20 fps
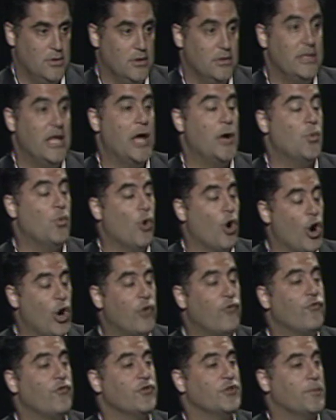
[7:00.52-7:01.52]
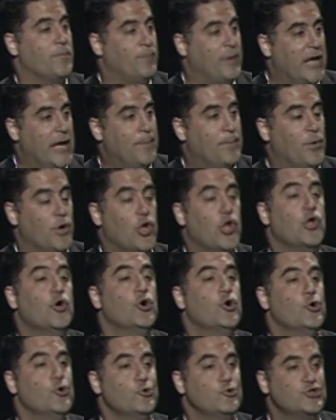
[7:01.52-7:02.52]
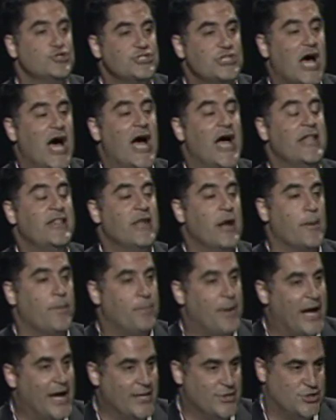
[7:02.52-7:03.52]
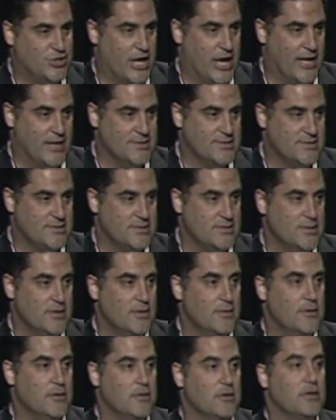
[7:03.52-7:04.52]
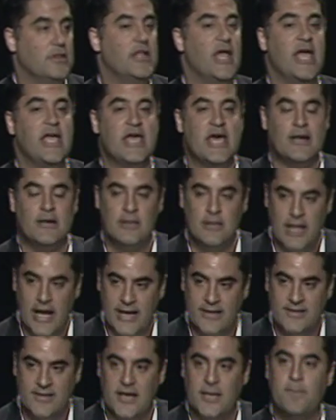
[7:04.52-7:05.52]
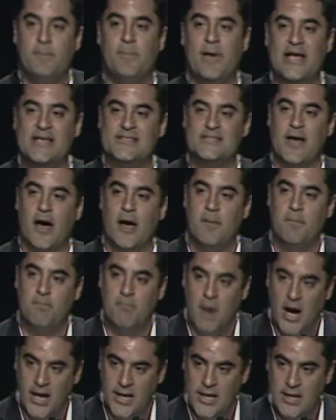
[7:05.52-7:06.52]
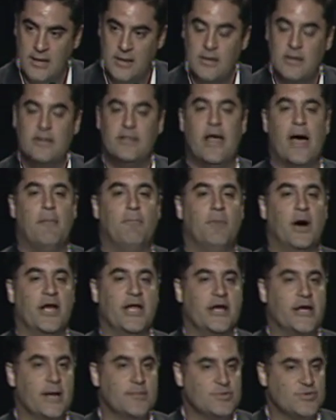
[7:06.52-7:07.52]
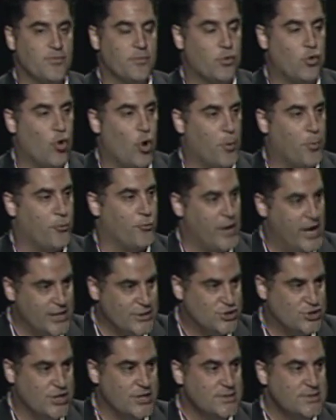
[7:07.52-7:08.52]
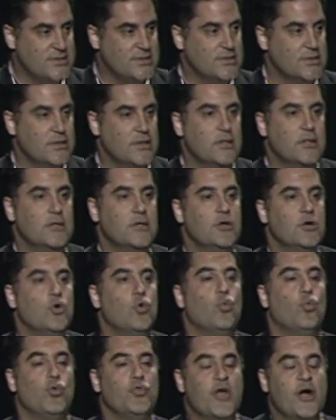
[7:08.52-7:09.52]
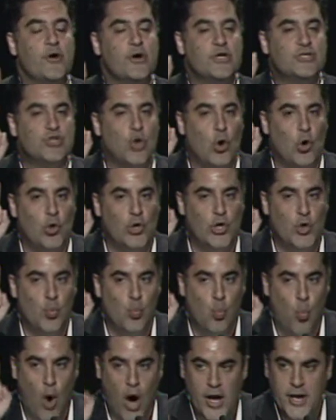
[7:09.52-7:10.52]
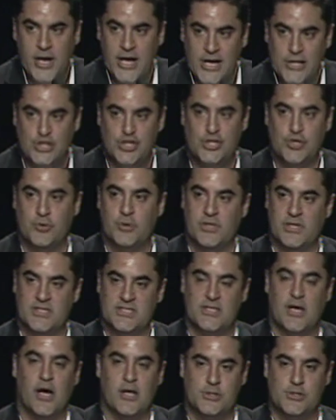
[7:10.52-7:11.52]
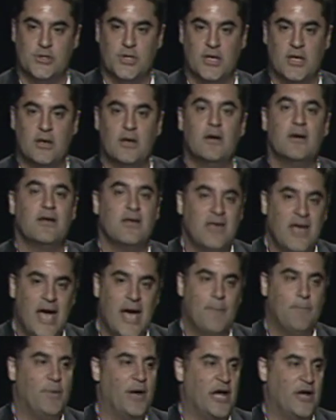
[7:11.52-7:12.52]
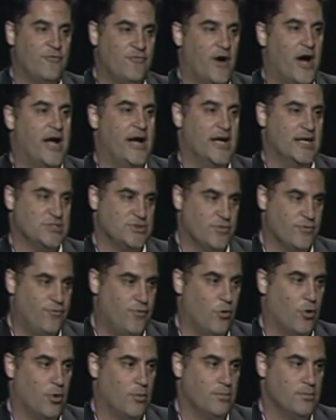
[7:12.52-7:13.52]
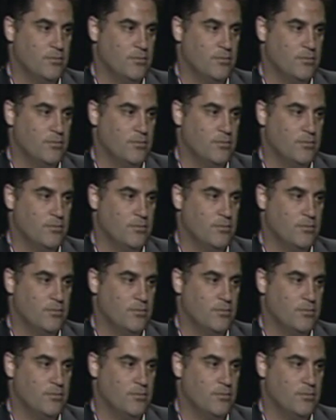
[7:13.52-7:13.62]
They work for the people who sign their paychecks. They get elected based on money. That money comes from corporations. There is only one issue in this country: campaign finance reform.